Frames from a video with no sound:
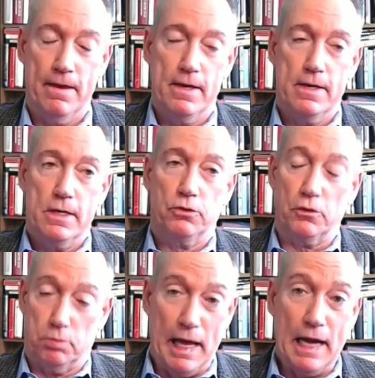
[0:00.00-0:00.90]
So I
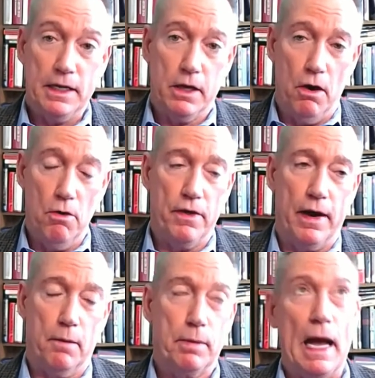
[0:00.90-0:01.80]
was planning to go
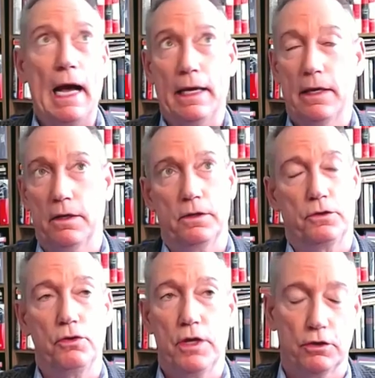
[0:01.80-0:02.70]
there back
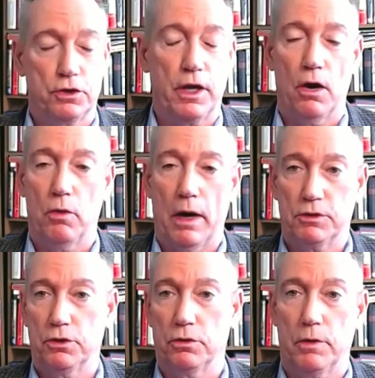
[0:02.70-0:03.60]
2 years ago when I
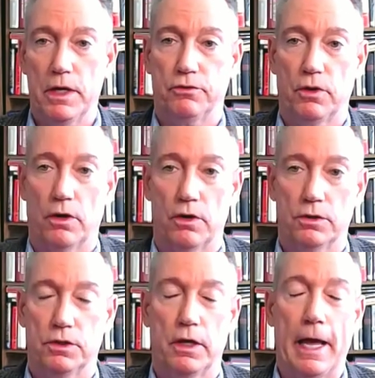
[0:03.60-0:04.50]
was doing
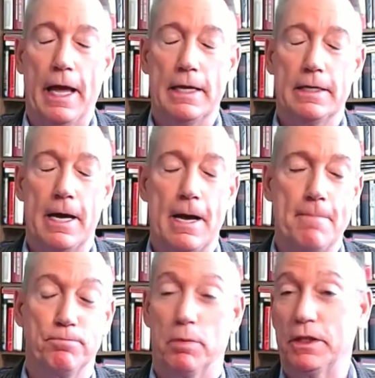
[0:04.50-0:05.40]
research.
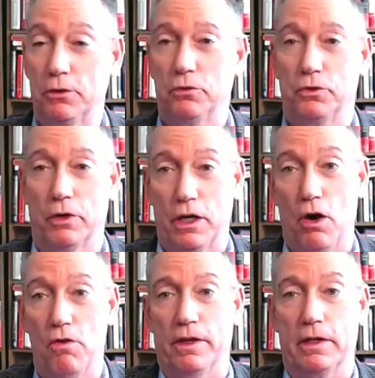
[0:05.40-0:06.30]
But this was during
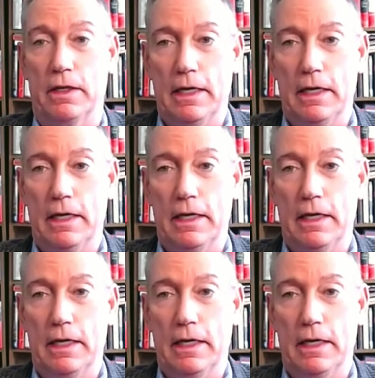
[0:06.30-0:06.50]
COVID.